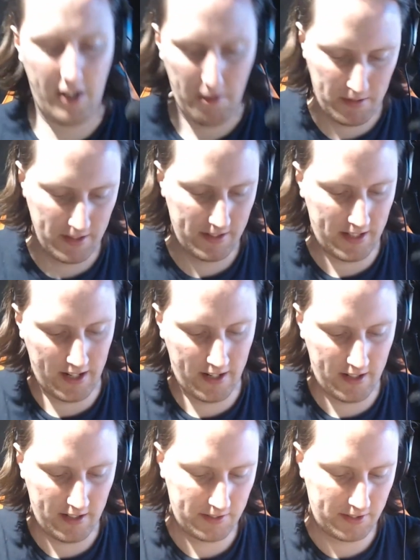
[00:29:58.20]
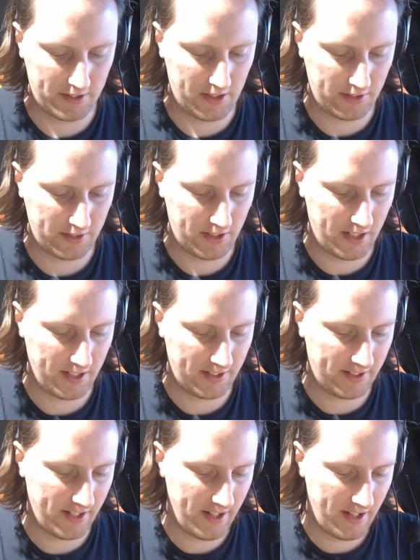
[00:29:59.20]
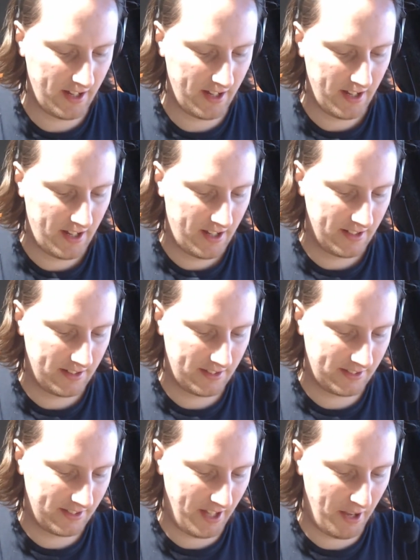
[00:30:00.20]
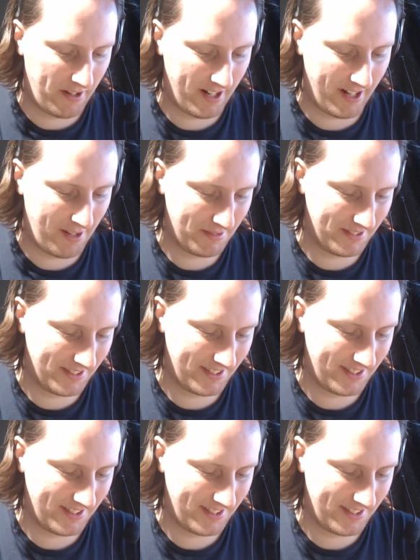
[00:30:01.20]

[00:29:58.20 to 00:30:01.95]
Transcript: and then I'm just going to stir this in, see what happens.